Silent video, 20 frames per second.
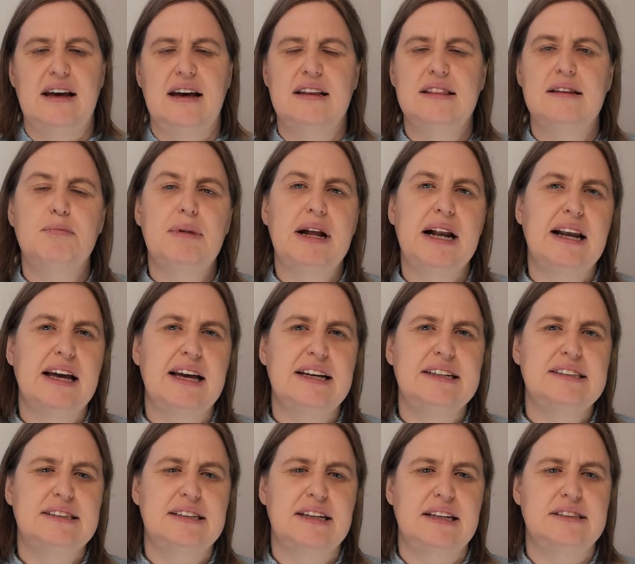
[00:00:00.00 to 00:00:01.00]
In the Middle
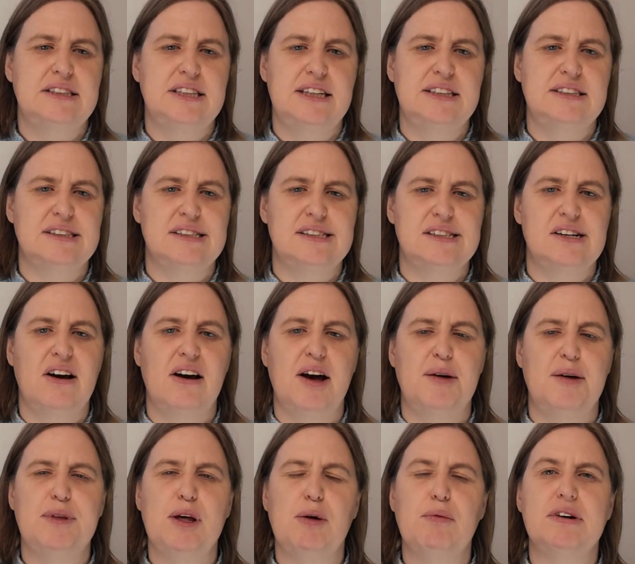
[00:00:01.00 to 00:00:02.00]
East in Jesus'
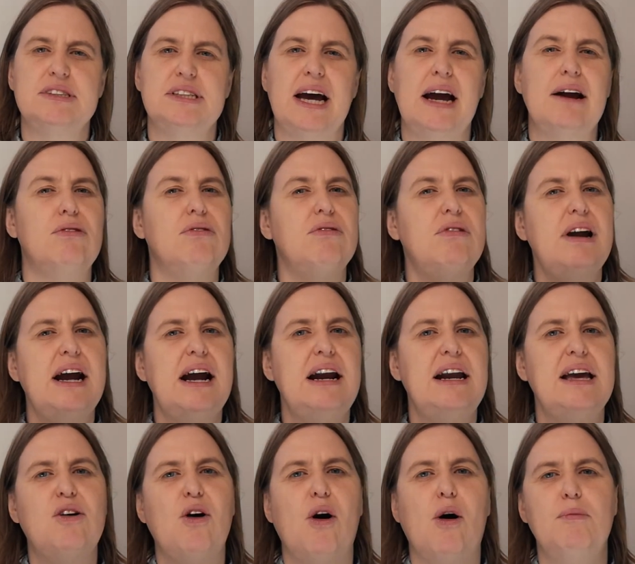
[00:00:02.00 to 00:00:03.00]
time, there was a
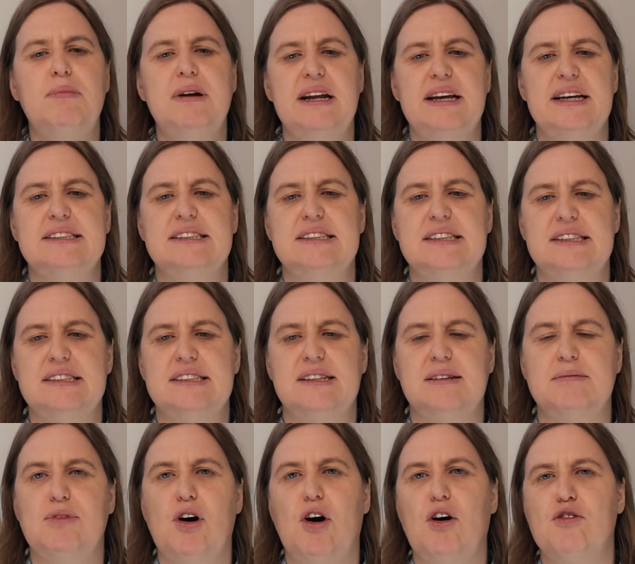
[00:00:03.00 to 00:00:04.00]
really complex
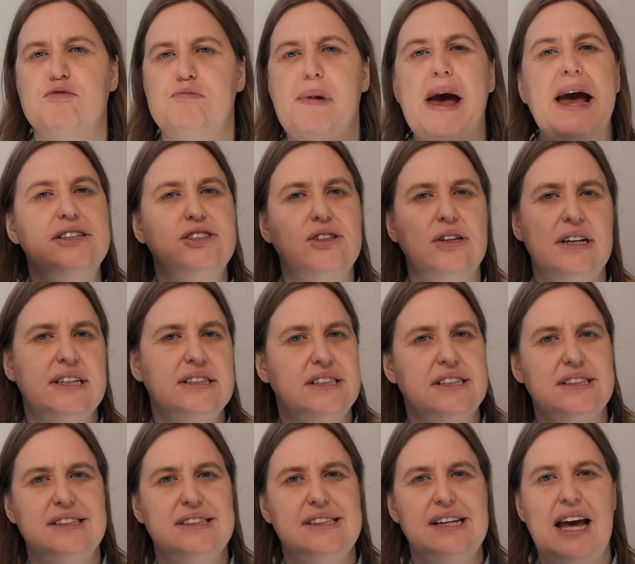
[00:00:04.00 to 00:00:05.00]
system of
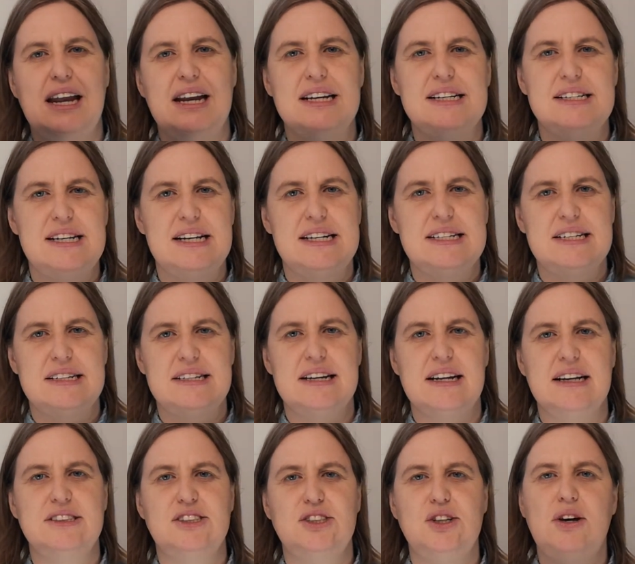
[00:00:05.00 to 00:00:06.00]
patronages and
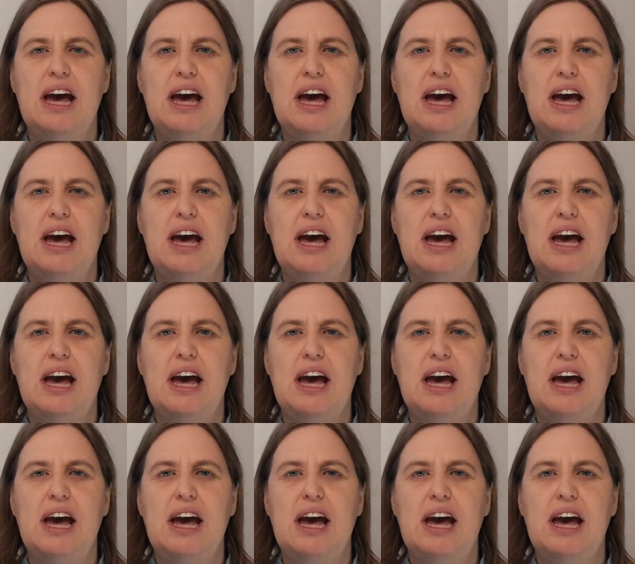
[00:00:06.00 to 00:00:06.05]
indebtedness.